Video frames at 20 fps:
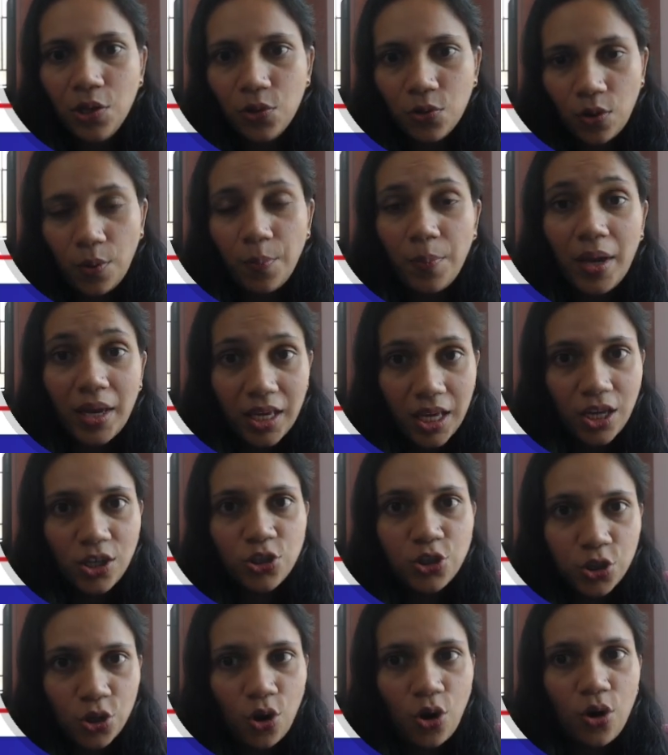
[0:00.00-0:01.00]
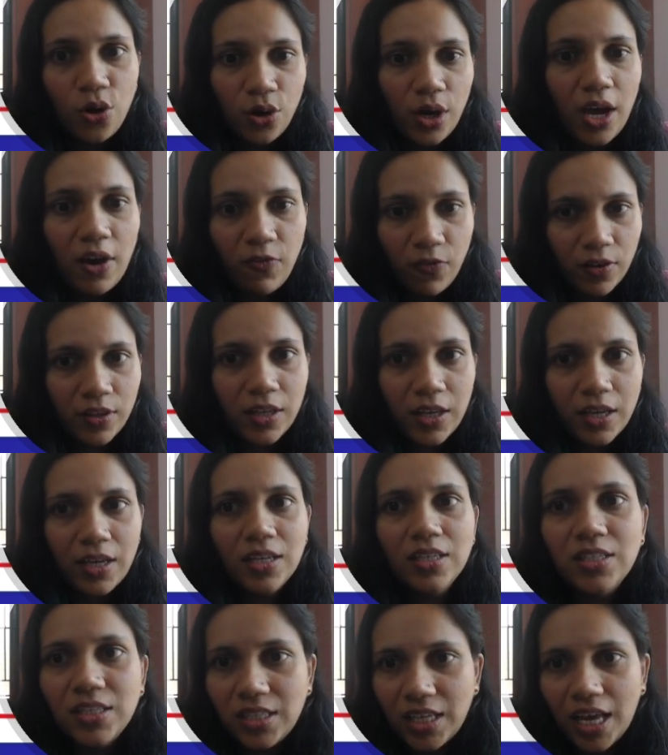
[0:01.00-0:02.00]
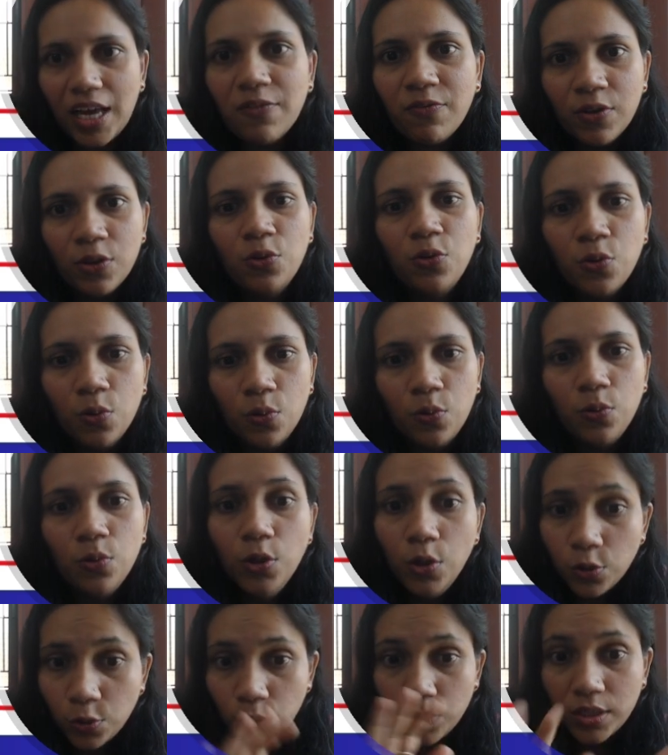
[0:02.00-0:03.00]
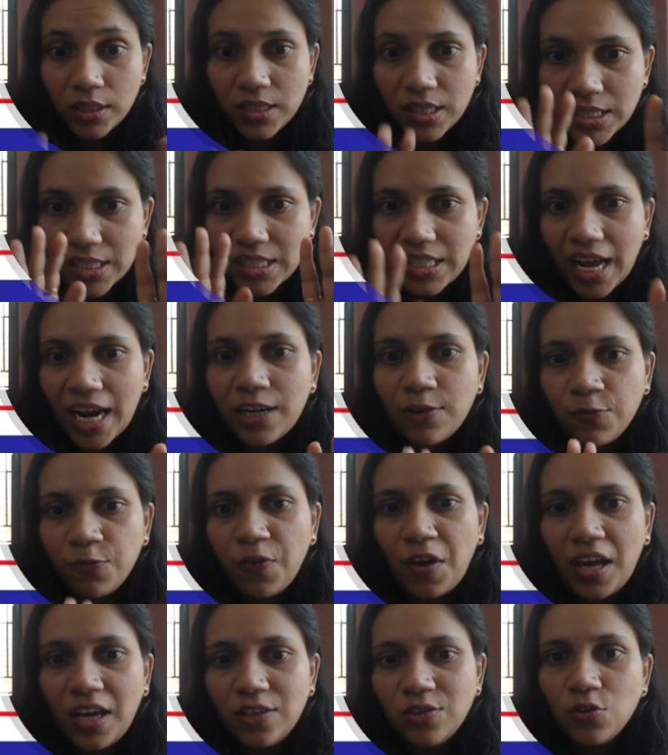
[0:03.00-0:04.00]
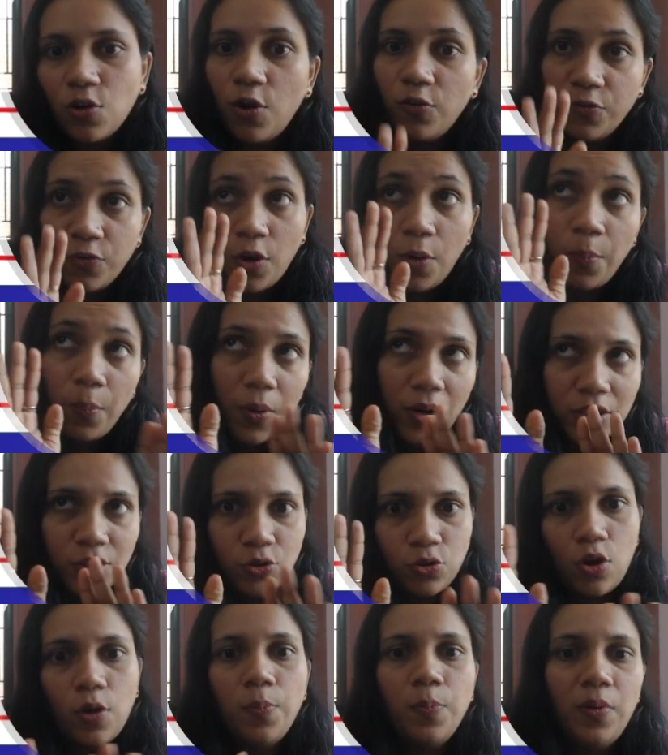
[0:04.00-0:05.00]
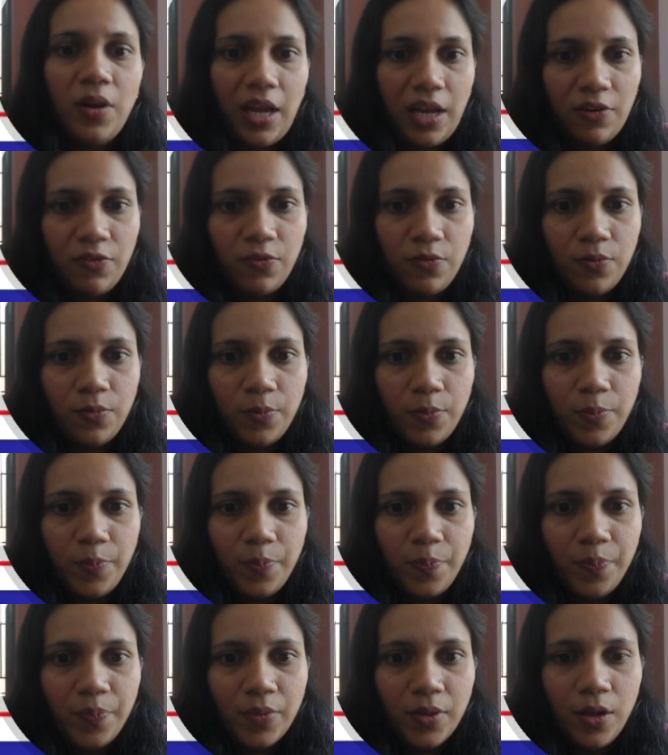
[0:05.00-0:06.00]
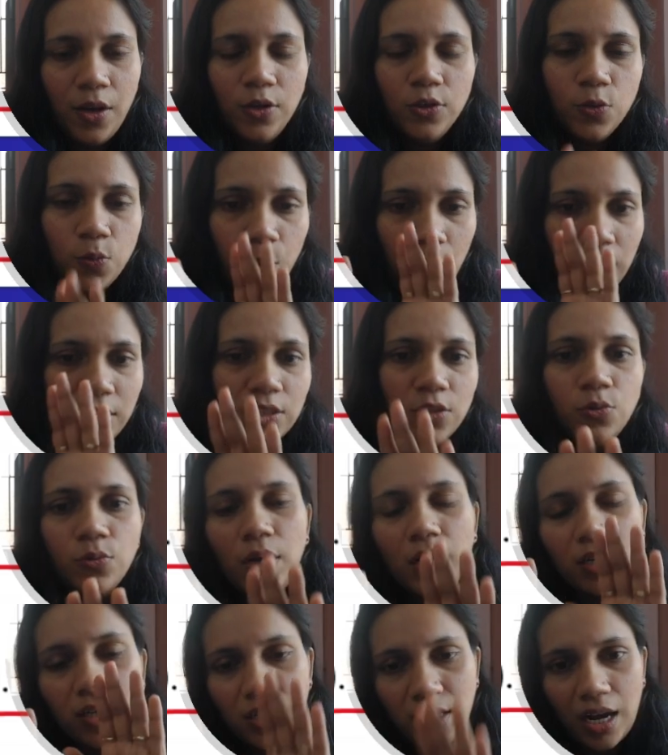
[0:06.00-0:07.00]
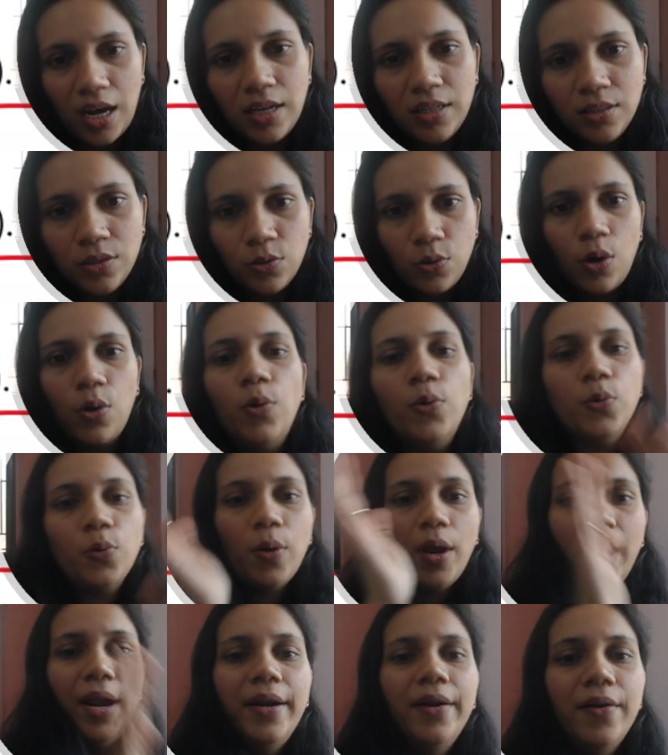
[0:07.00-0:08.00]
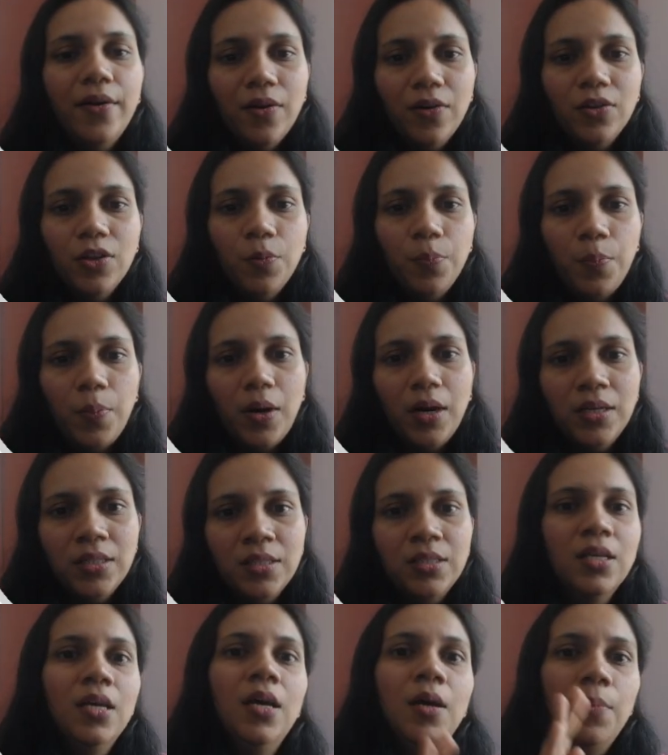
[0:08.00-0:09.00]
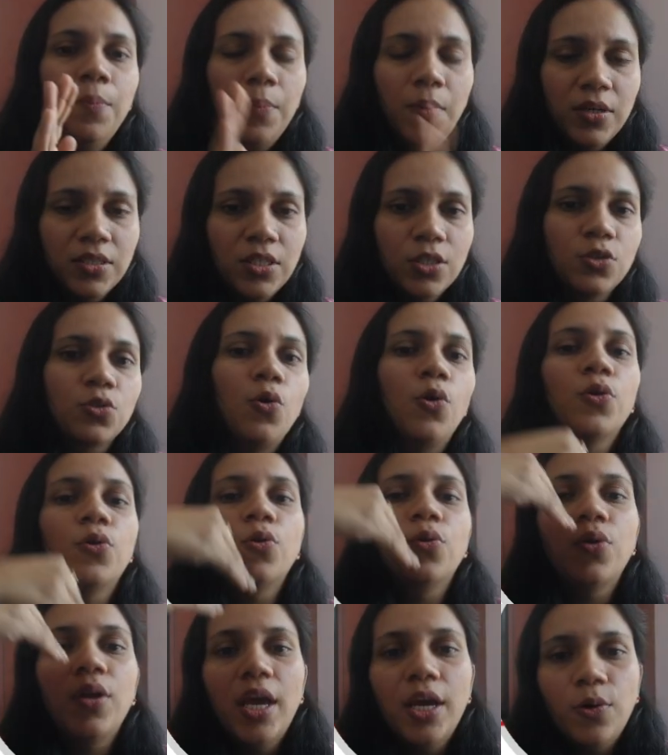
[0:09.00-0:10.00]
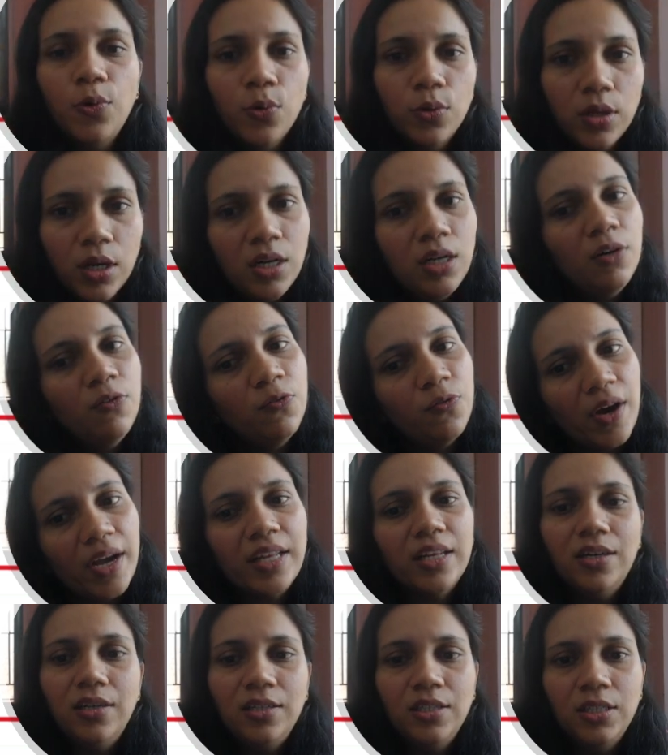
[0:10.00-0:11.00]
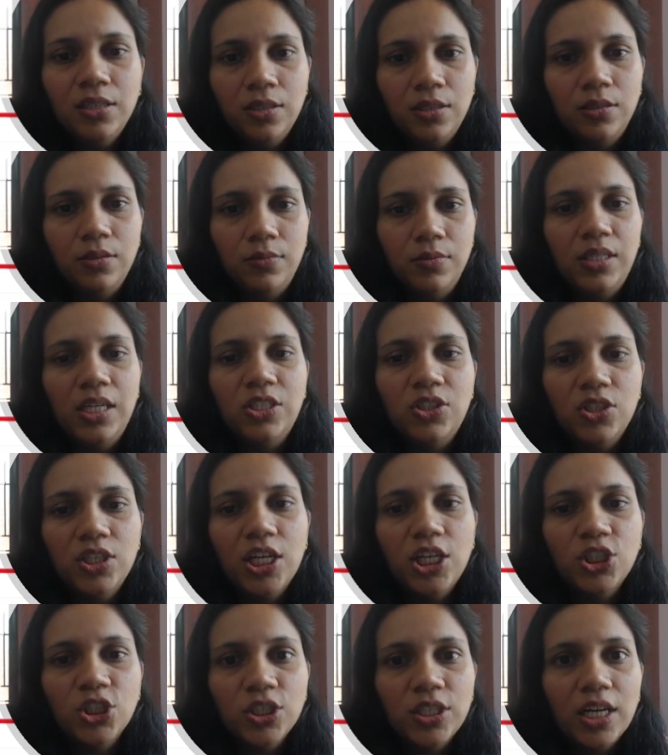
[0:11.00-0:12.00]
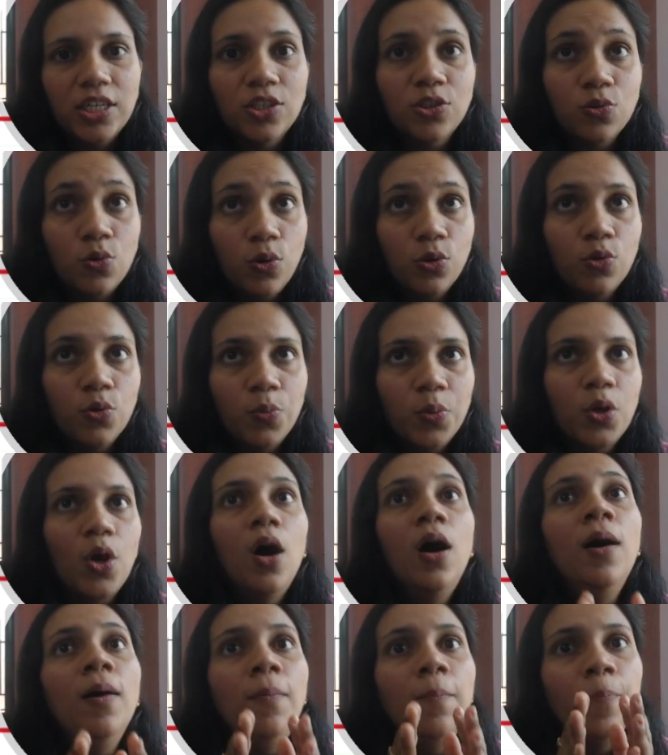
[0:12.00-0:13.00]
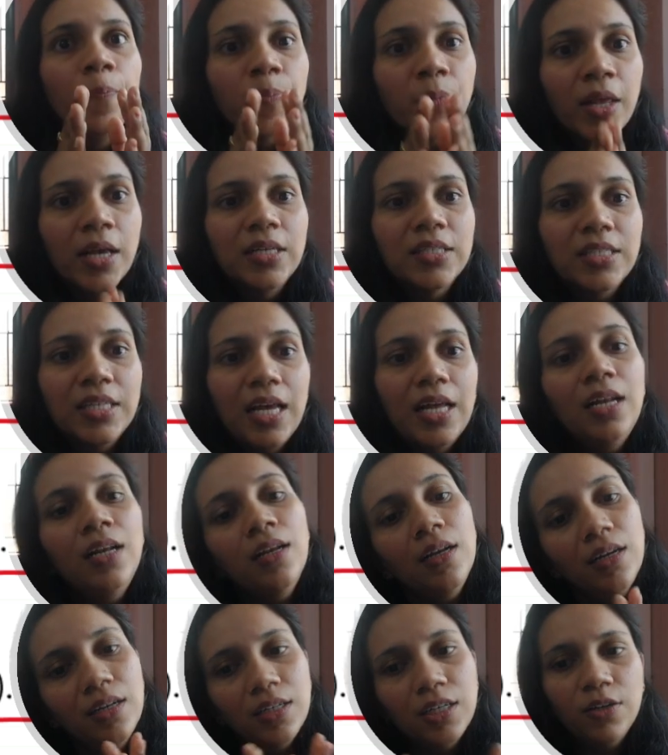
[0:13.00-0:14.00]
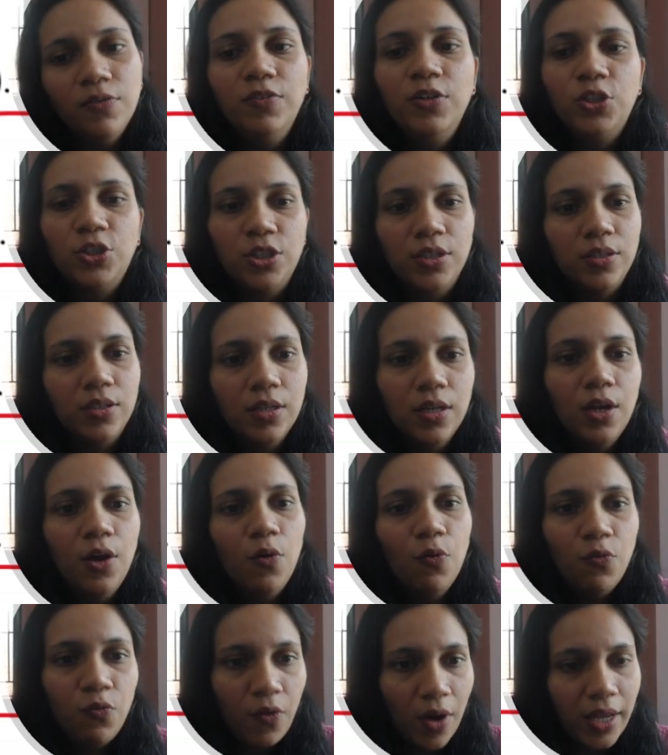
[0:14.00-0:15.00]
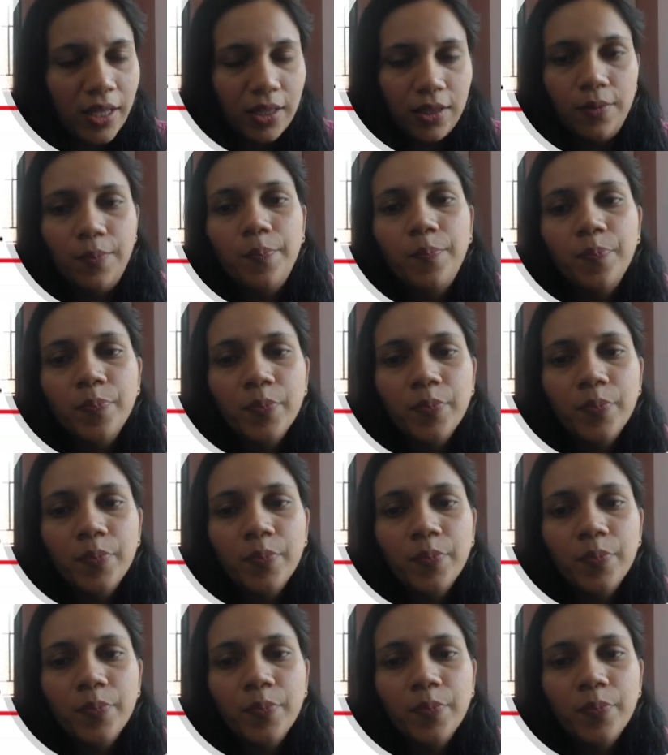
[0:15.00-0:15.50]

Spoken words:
You're making sure everything is there with you. So this is that phase of your bus stop life. So once you are done, you are going to enter the bus. Bus is going to take you the final destination, that is going to be your cell division. Fine.